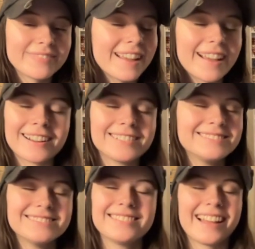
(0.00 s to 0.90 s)
Yeah,
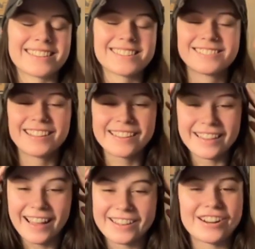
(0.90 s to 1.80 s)
that's.
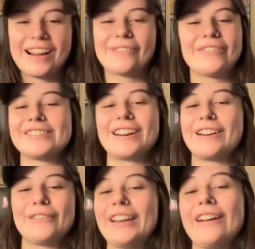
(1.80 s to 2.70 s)
I tried it once and I
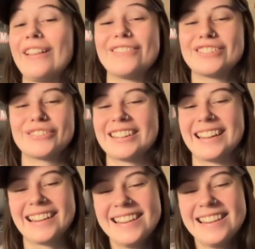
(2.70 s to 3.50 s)
don't think I'll ever do it again.